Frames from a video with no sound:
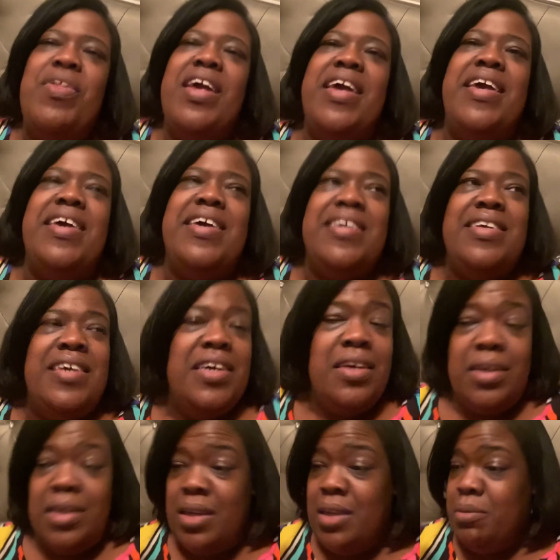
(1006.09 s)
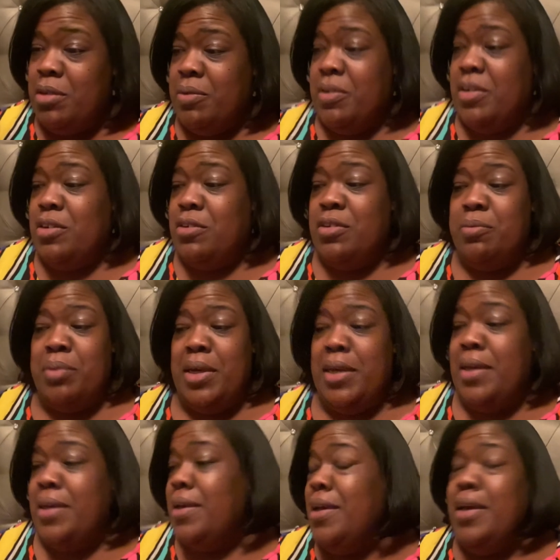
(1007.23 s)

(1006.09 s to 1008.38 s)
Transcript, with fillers: And yeah, I'm getting ready to go to bed.